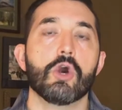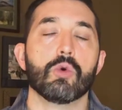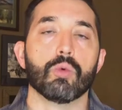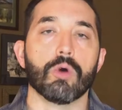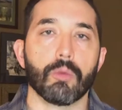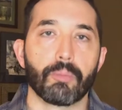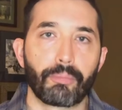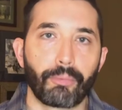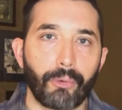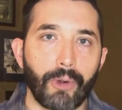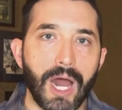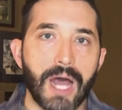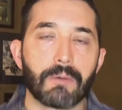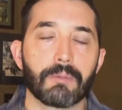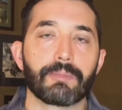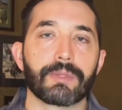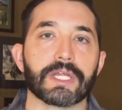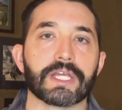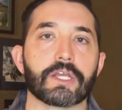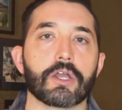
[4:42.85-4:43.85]
will
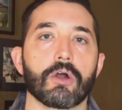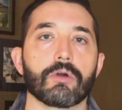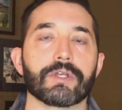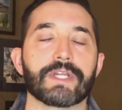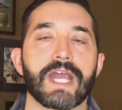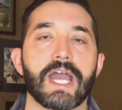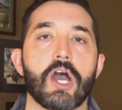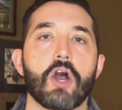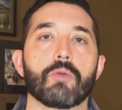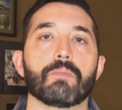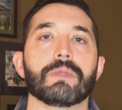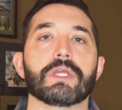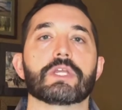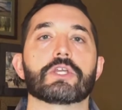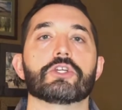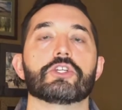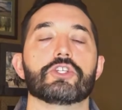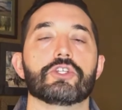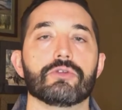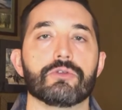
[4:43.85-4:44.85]
probably go down
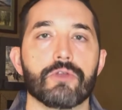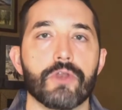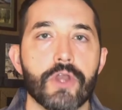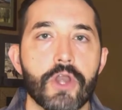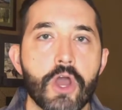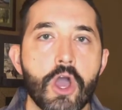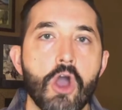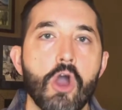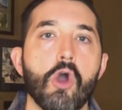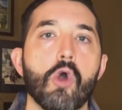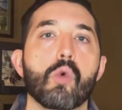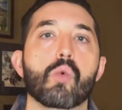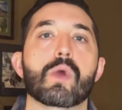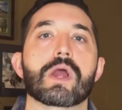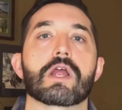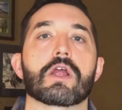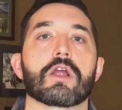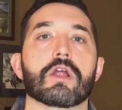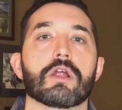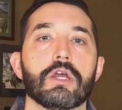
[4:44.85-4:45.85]
because you know
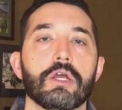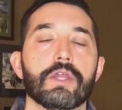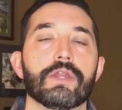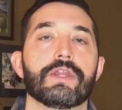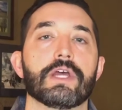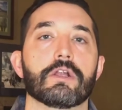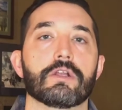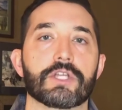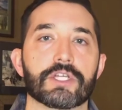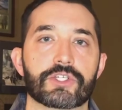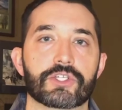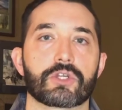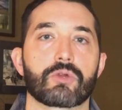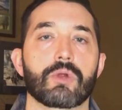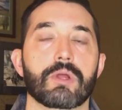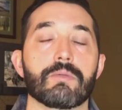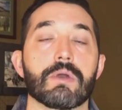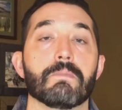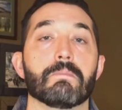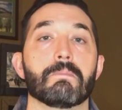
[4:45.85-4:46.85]
where their
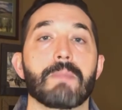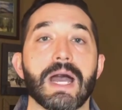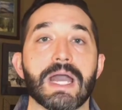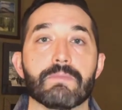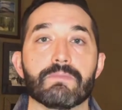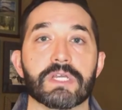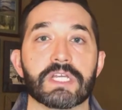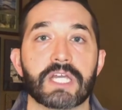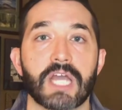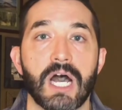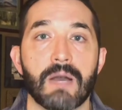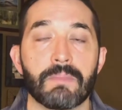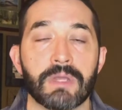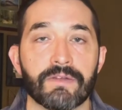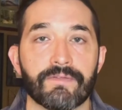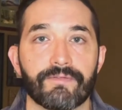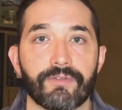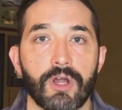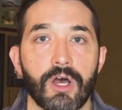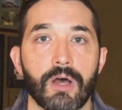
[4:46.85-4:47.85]
disagreement might be coming
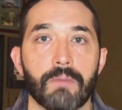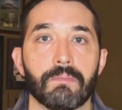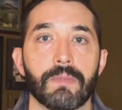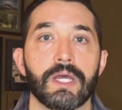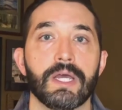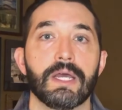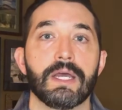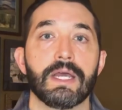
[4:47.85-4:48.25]
from.